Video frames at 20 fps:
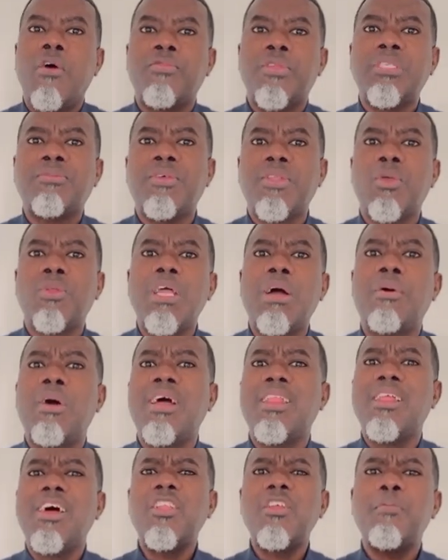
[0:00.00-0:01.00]
of this video. Now,
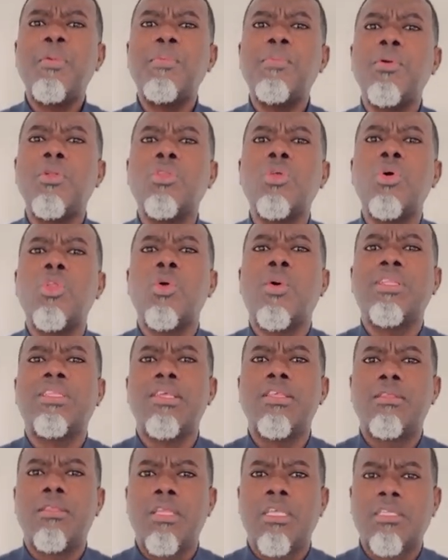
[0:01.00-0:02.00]
a lot of people don't know what
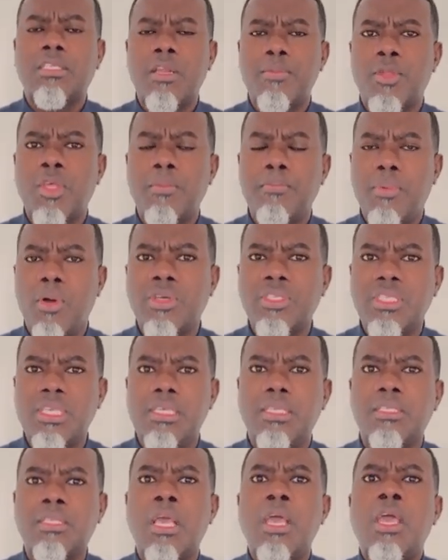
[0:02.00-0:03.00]
the description box
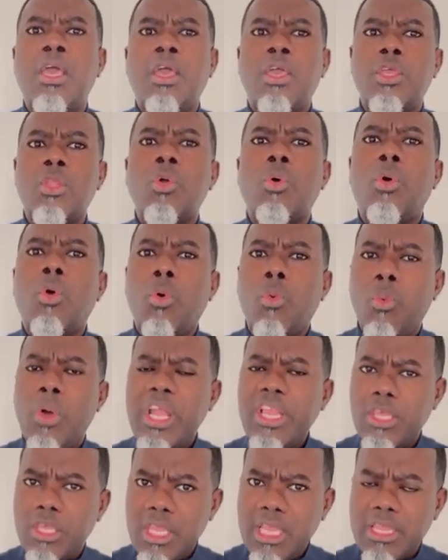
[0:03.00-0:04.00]
is. You know,
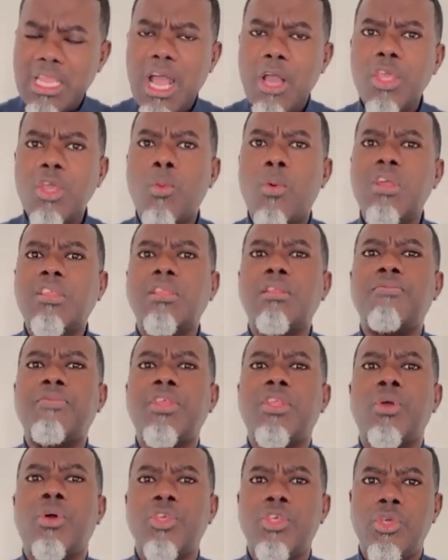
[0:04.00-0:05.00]
when you, now you're watching a
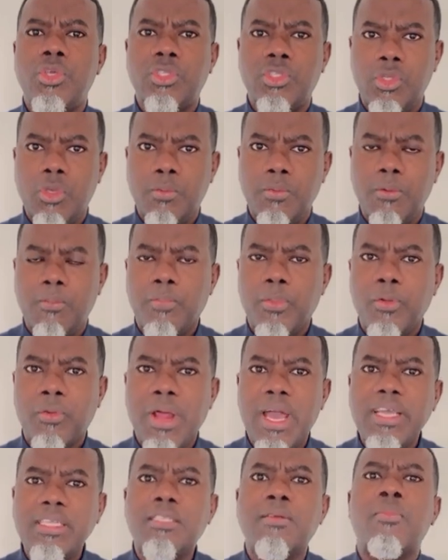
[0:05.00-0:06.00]
video on YouTube,
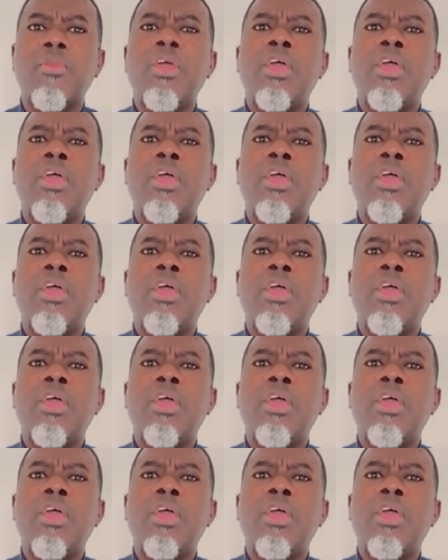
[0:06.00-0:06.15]
right?